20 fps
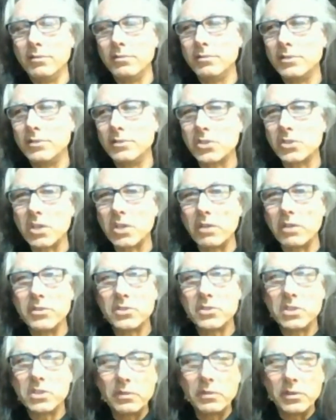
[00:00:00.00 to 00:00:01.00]
discovers
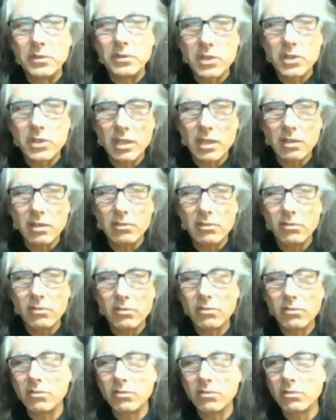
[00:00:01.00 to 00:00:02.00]
different
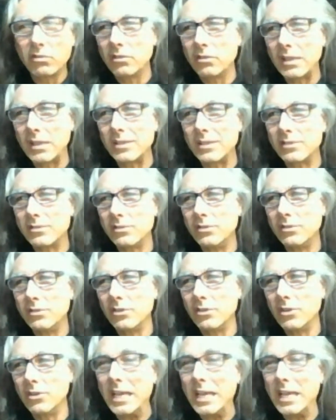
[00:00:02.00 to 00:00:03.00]
things. That's your
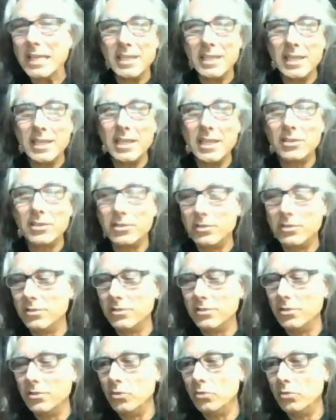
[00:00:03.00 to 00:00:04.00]
ADD
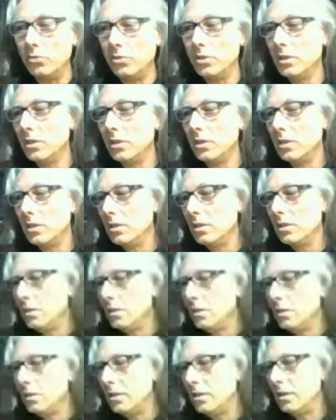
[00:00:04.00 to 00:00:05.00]
dude.
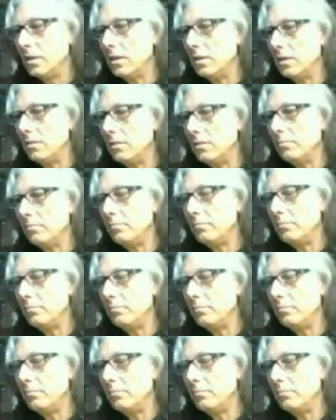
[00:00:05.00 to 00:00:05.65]
And